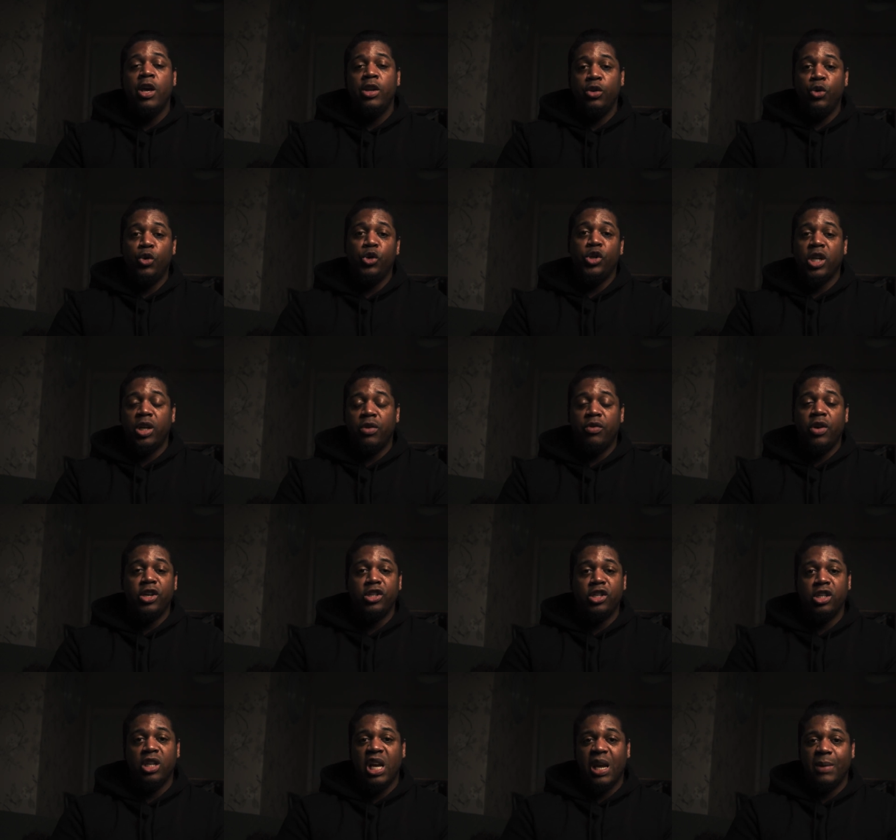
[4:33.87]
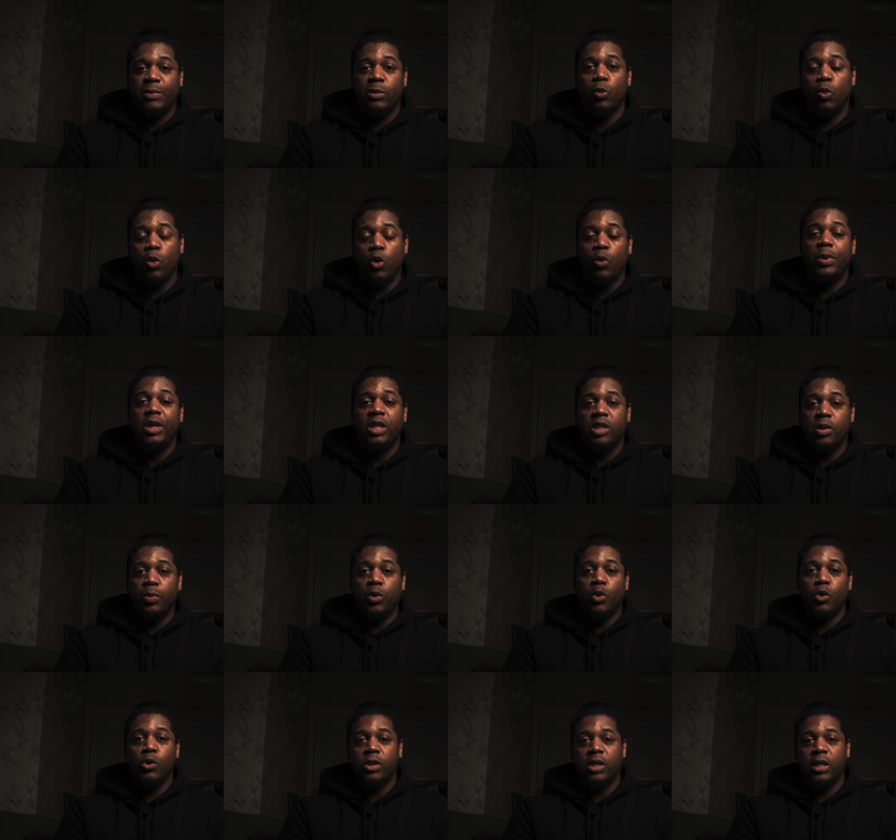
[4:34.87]
new generation games will be
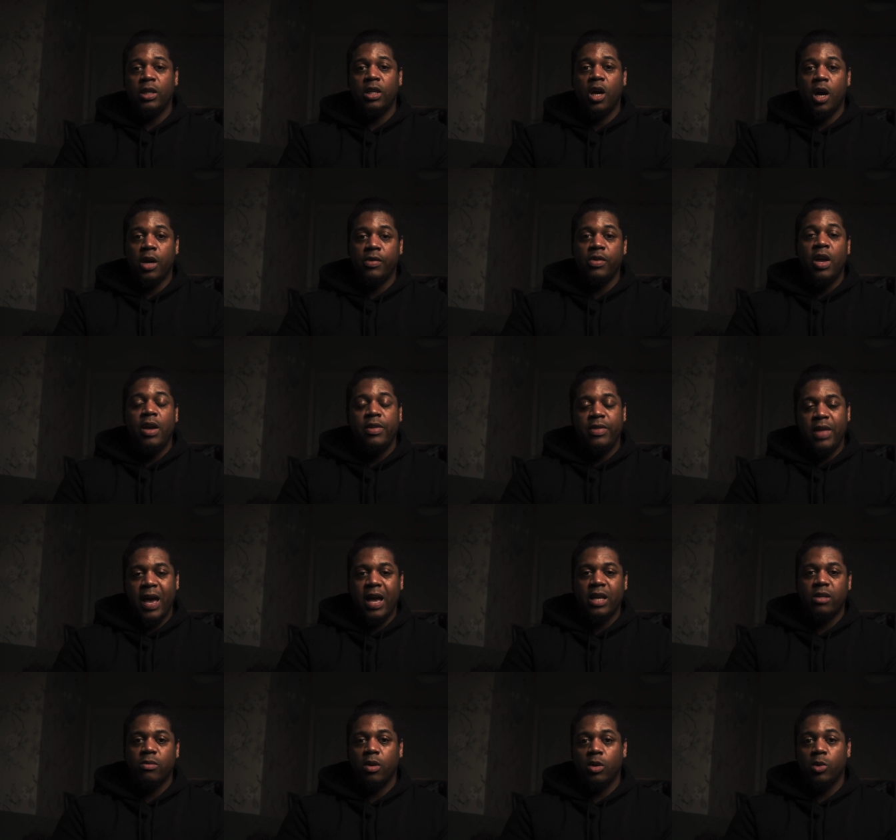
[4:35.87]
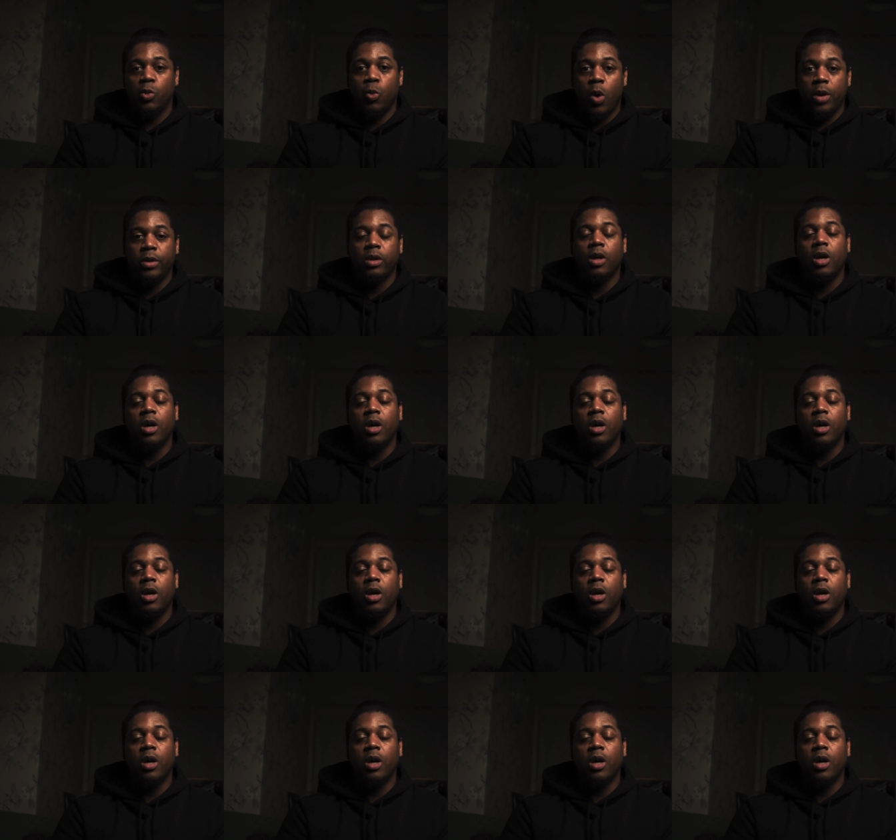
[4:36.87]
supported on the Xbox One